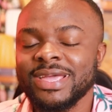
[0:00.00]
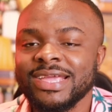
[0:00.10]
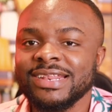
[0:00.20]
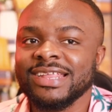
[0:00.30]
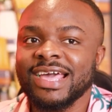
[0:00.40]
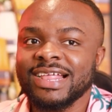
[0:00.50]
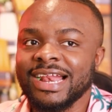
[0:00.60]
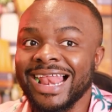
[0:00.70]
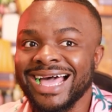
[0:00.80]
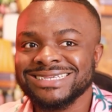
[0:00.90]
as
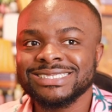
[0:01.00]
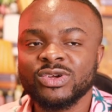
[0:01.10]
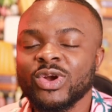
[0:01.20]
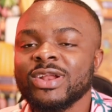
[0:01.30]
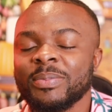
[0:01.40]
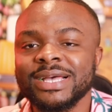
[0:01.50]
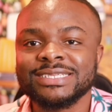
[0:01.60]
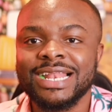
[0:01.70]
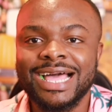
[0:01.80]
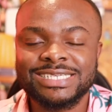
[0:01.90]

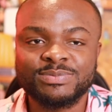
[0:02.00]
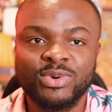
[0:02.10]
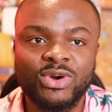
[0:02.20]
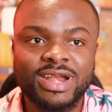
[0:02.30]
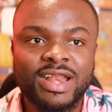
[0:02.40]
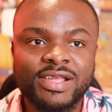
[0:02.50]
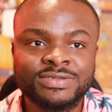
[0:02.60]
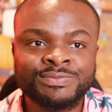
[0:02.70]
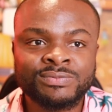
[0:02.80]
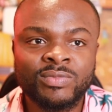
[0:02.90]
the last born
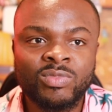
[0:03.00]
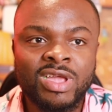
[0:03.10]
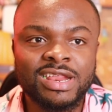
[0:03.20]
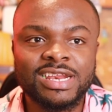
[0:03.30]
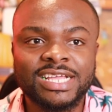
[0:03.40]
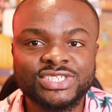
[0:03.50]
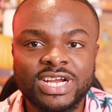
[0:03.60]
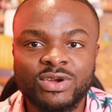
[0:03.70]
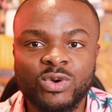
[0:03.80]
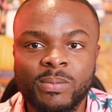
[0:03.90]
in a
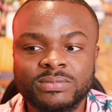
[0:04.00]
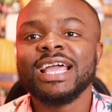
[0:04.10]
Nigerian home.